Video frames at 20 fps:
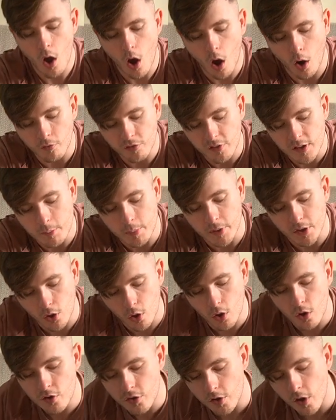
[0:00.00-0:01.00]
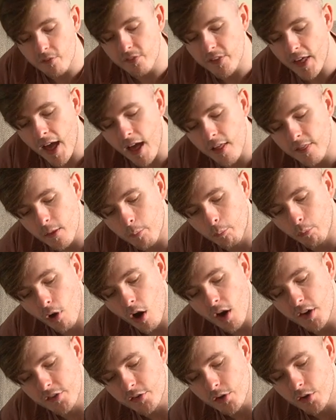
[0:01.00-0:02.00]
Obviously, because of that, the
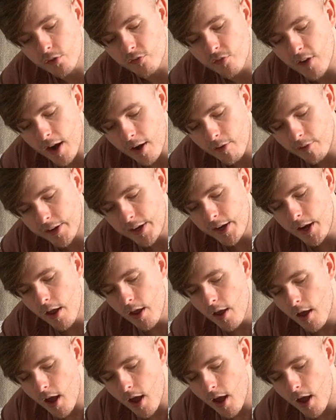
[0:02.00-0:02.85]
price does vary.